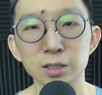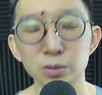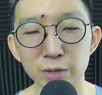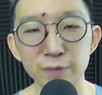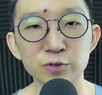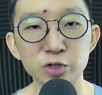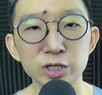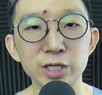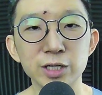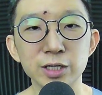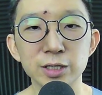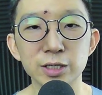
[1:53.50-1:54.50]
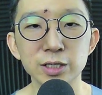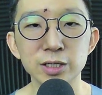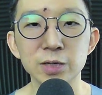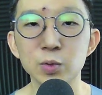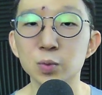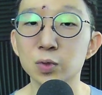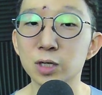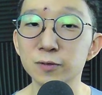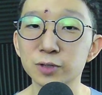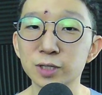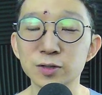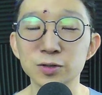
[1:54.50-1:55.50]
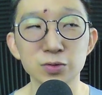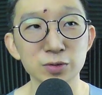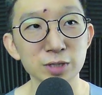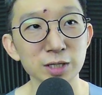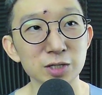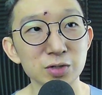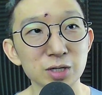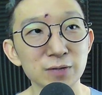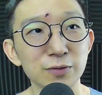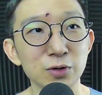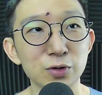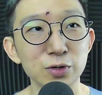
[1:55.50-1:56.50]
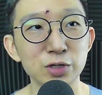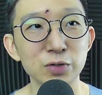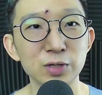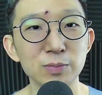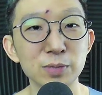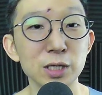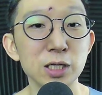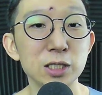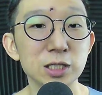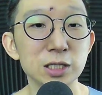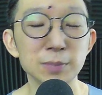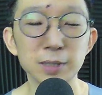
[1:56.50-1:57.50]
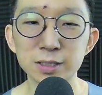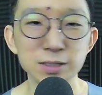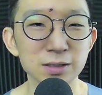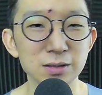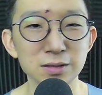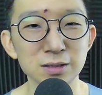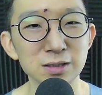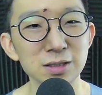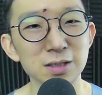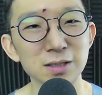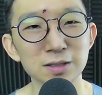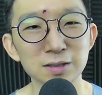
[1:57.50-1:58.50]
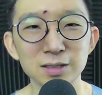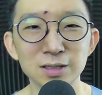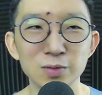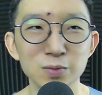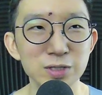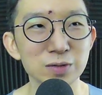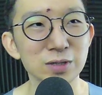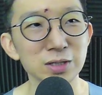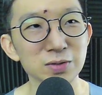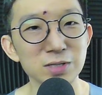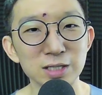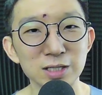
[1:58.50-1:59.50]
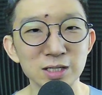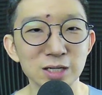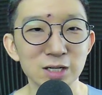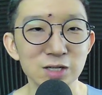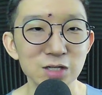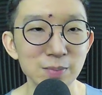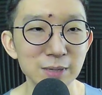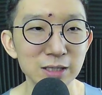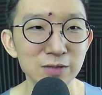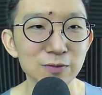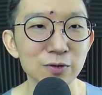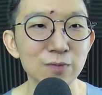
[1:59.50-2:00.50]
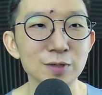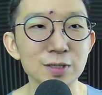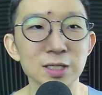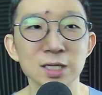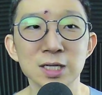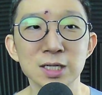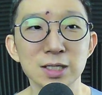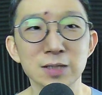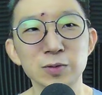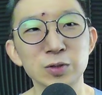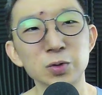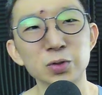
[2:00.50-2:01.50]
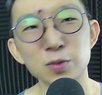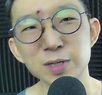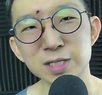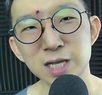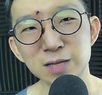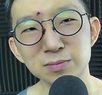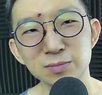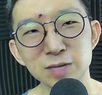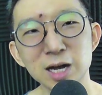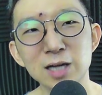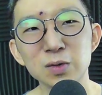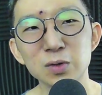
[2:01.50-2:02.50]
a wave 3. And we would love to take a trade for Uni BTC, but we still need to see the chart pattern form first. We don't always get high